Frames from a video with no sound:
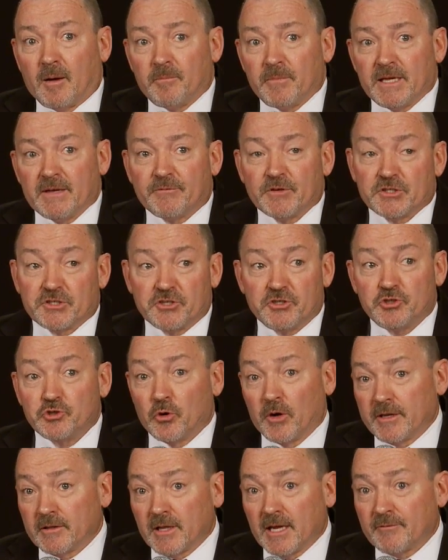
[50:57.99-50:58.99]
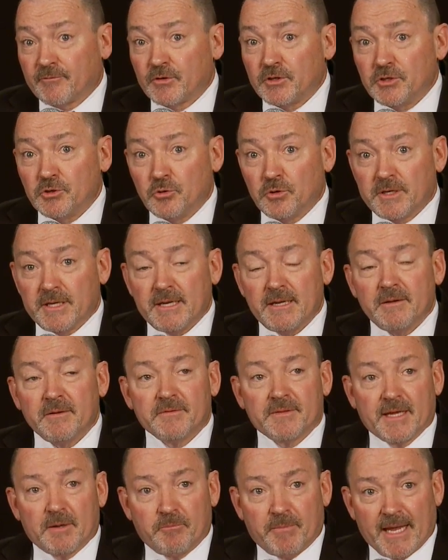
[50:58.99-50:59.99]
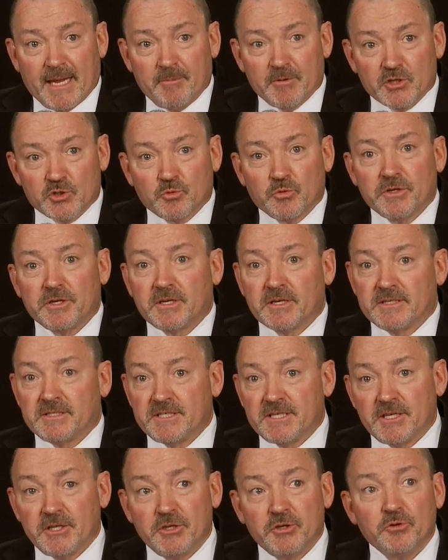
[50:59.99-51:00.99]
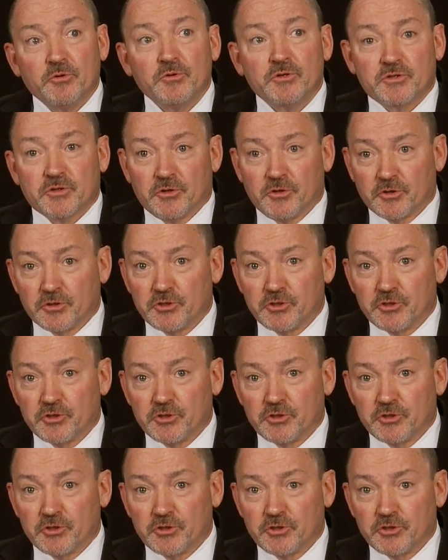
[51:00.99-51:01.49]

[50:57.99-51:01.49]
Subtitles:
If it's a joint life annuity, then payments would continue to your